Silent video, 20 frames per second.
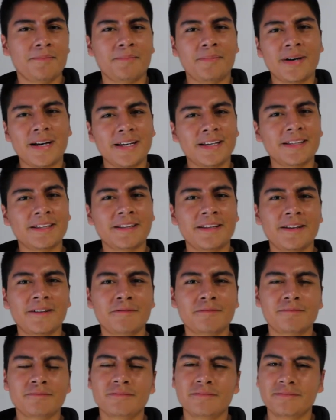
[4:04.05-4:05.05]
buying
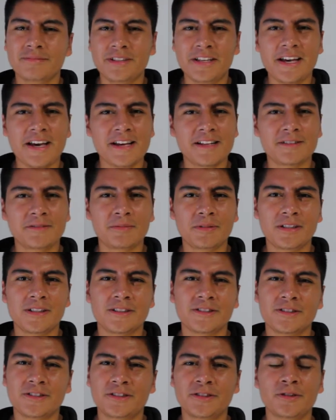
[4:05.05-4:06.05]
them yet
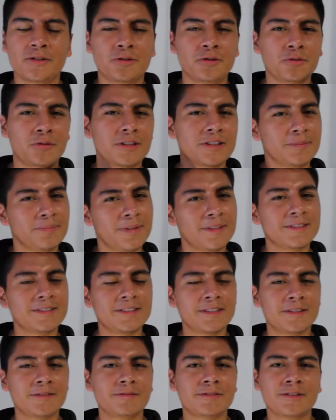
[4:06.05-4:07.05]
because they're still too
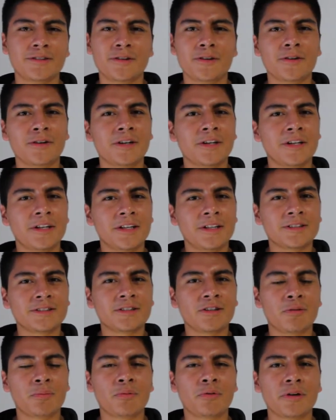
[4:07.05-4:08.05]
expensive, so there's
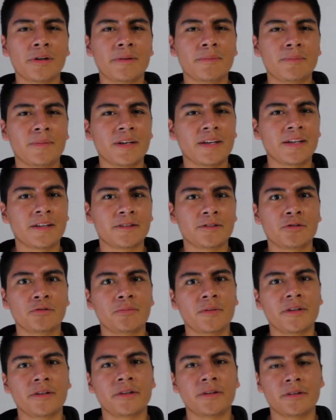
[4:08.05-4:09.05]
no point in making too
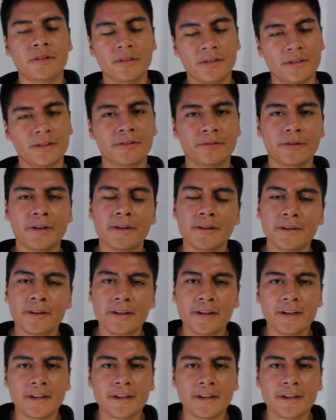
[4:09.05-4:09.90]
many, right?